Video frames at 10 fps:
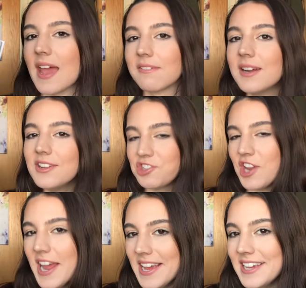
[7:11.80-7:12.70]
every
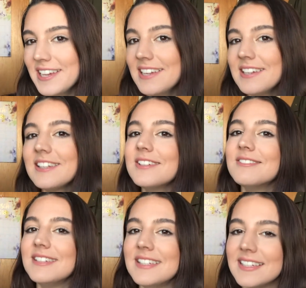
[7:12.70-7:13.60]
shade you
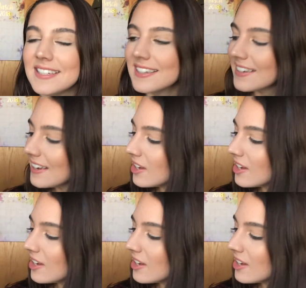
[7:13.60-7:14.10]
need.